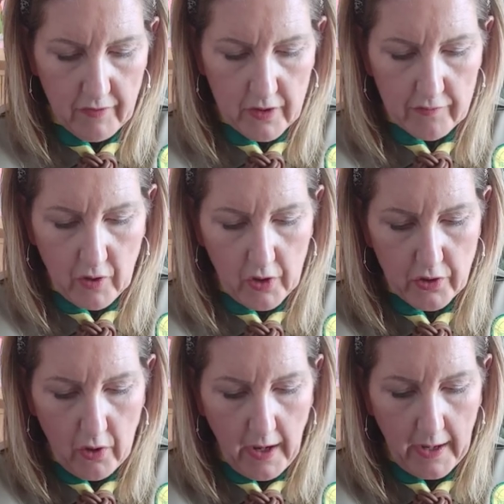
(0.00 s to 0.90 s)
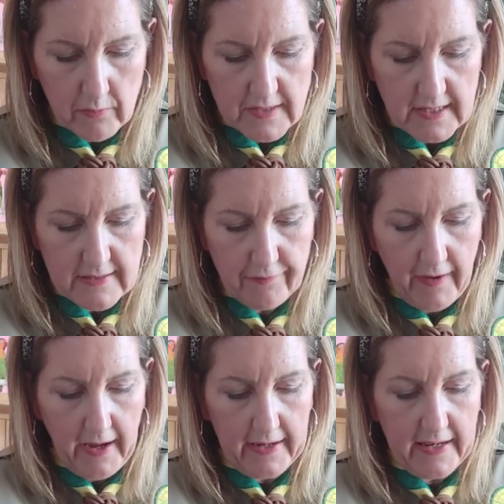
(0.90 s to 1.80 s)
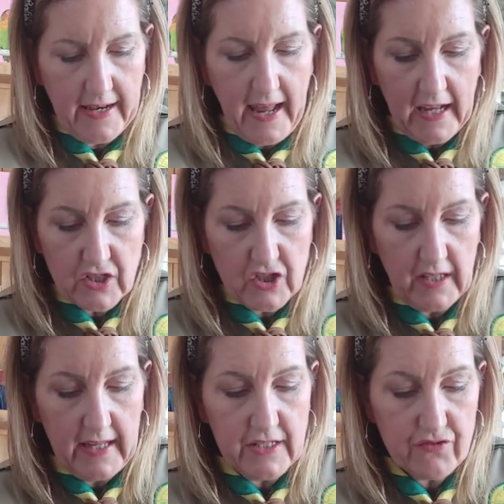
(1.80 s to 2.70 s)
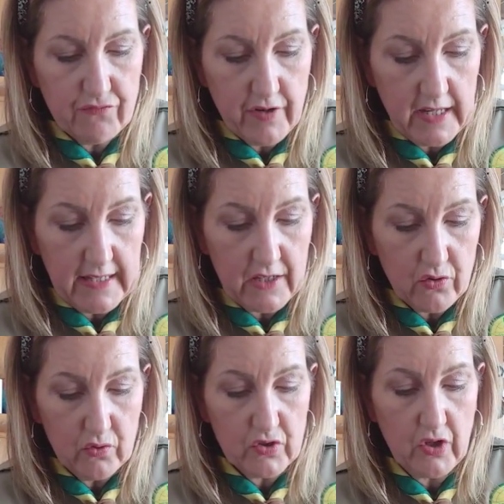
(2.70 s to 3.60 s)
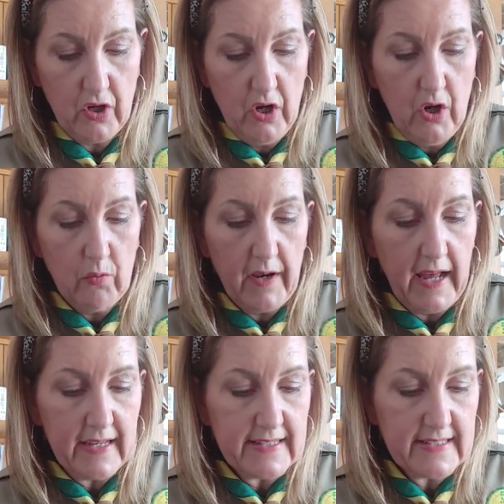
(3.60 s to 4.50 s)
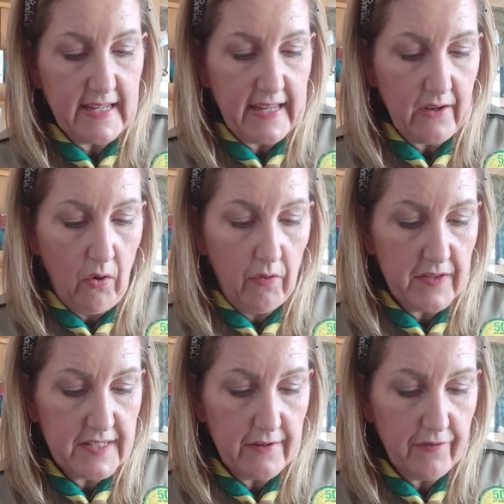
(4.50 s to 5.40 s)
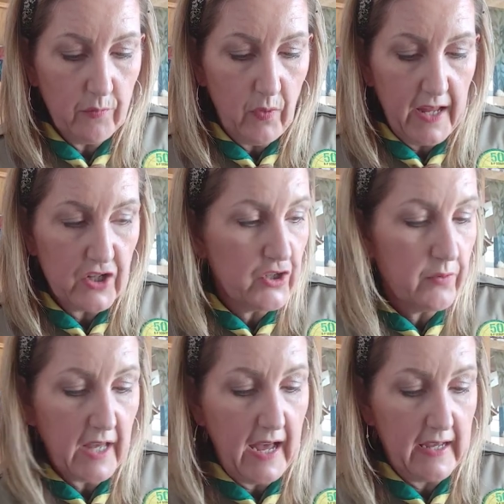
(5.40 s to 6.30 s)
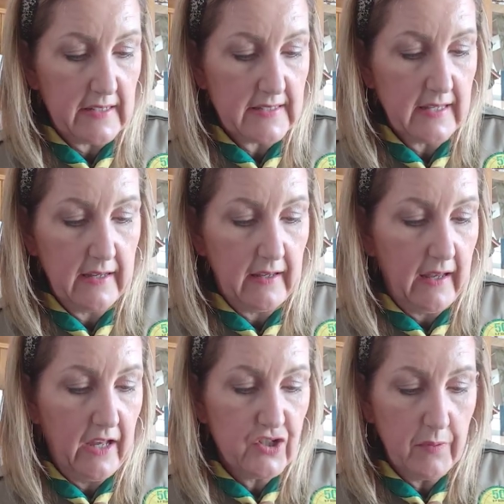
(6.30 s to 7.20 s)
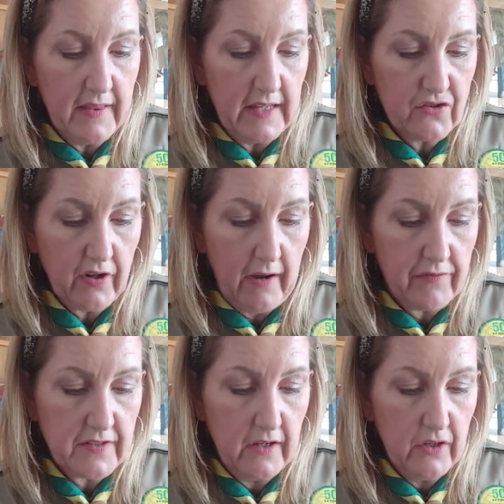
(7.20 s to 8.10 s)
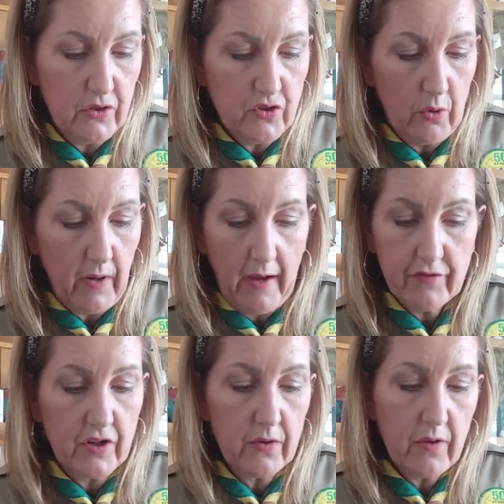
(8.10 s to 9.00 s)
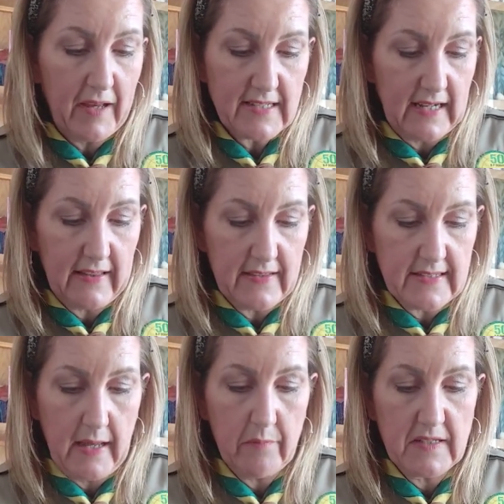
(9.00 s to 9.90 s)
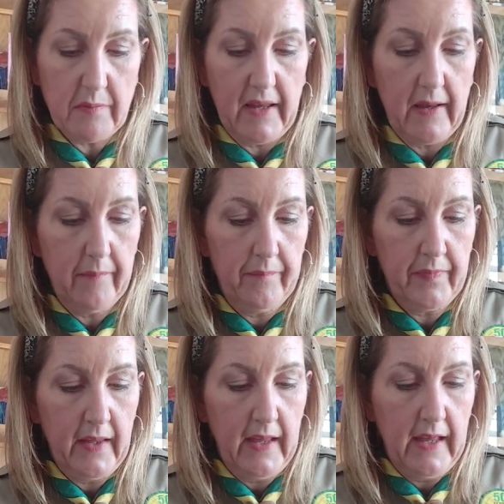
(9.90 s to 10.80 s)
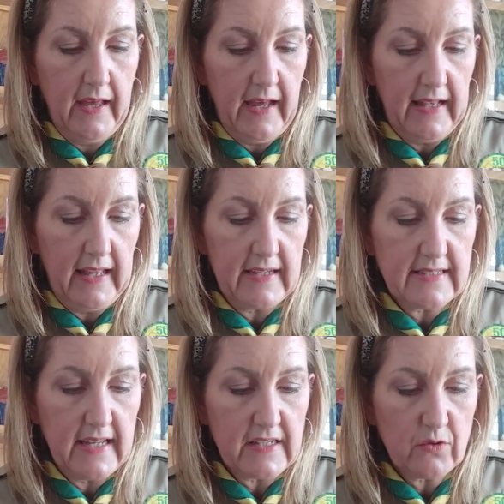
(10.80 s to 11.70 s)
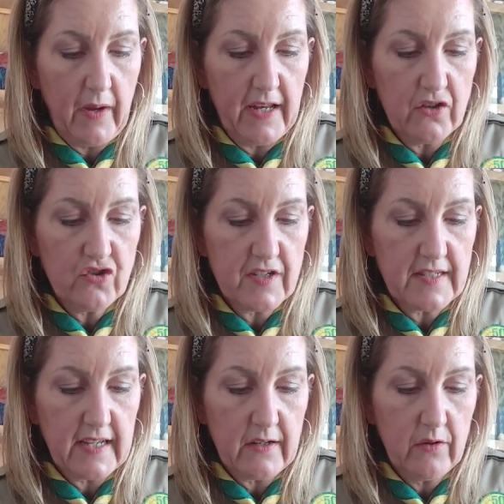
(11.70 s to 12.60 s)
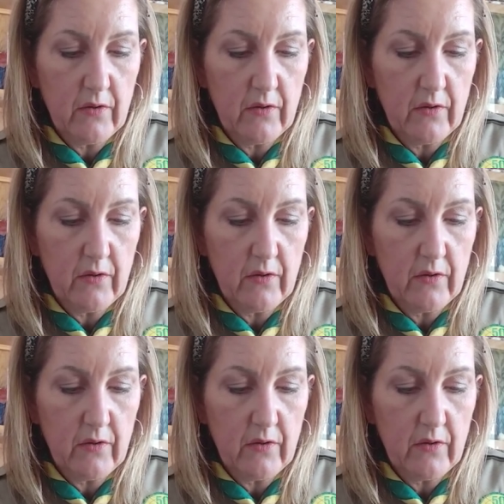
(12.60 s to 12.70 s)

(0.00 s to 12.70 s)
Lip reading: you've got in your house is fine, and actually it's really good when I see all the different ways you guys are doing these crafts. You don't have to do them exactly the same as me. And like I say, it's quite interesting